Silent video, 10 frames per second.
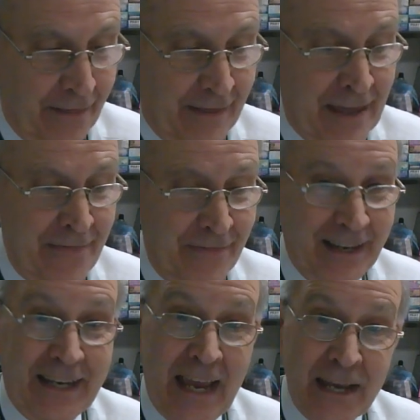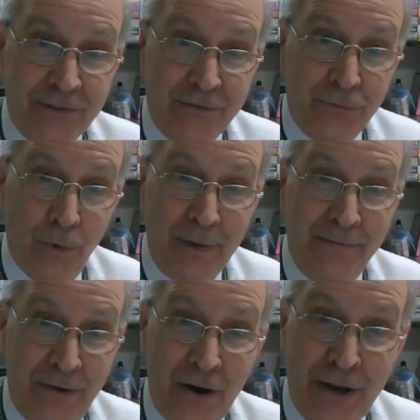Then the guests will be
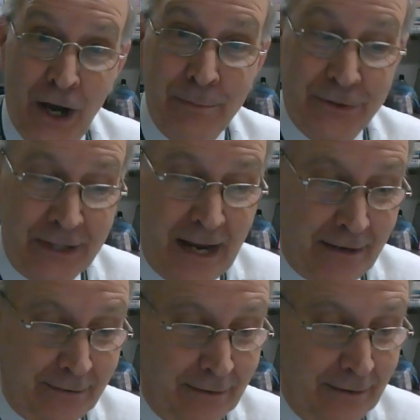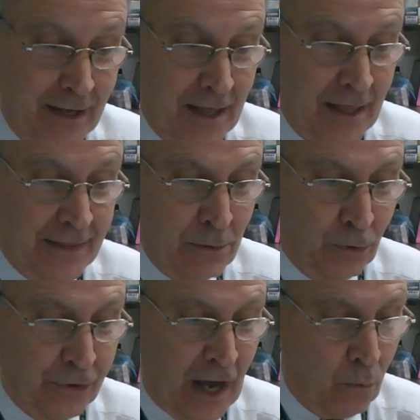very upset. They
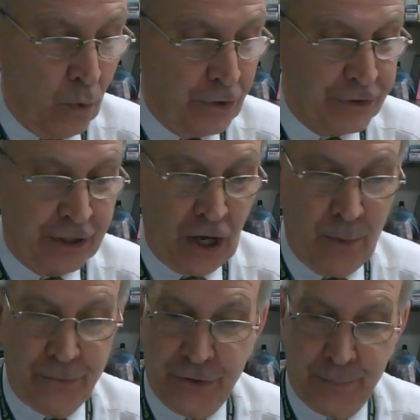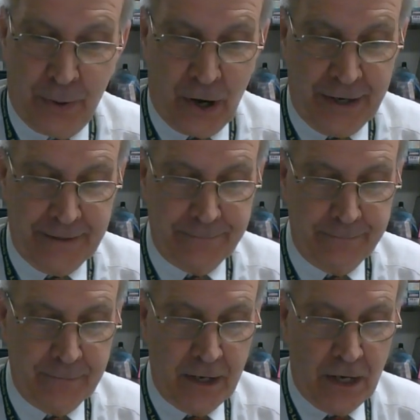will not want to come to the party.
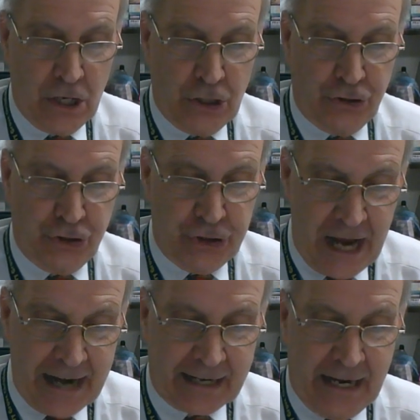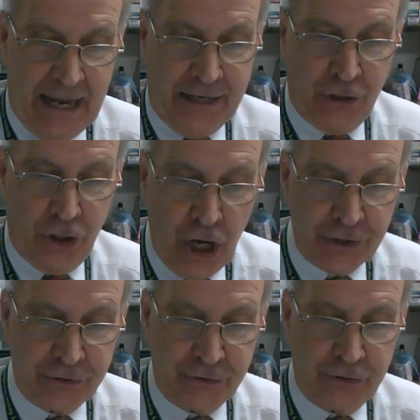Jack and
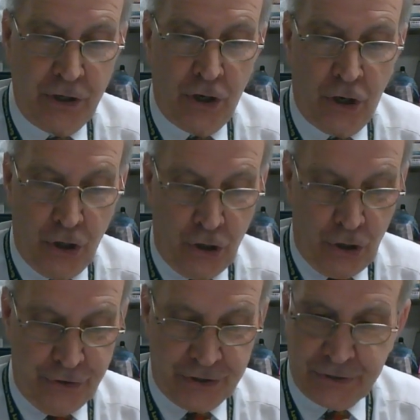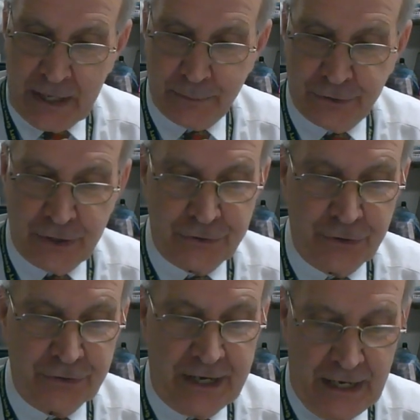Gus heard the
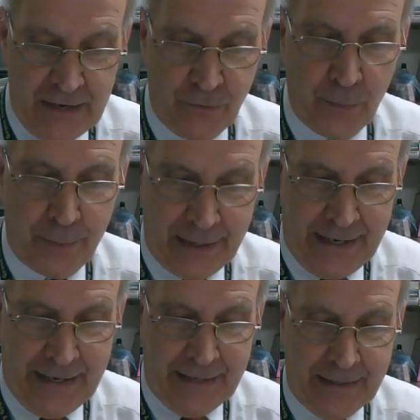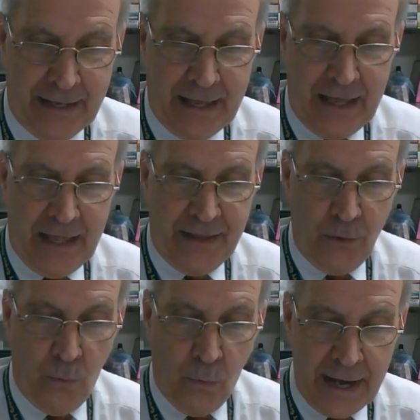stepsister's evil plan. They
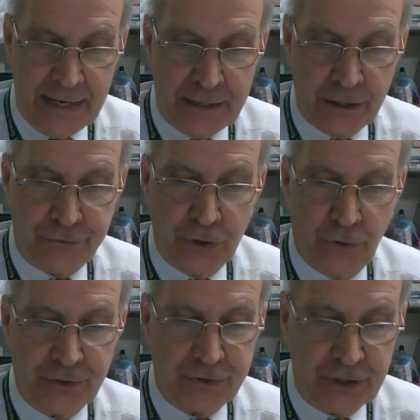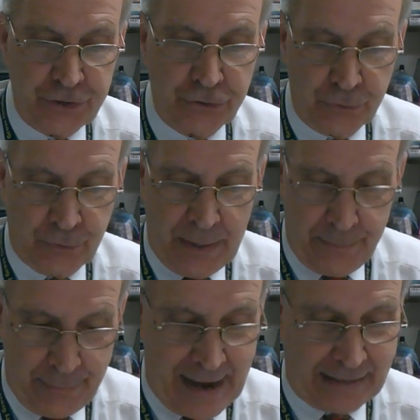waited until the sisters
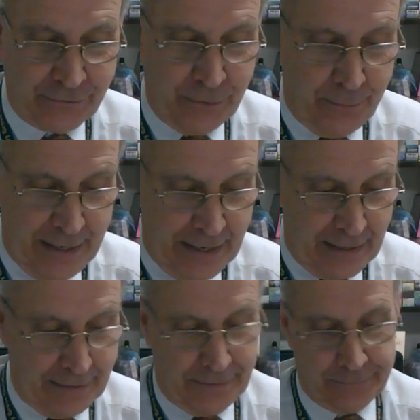went back to bed.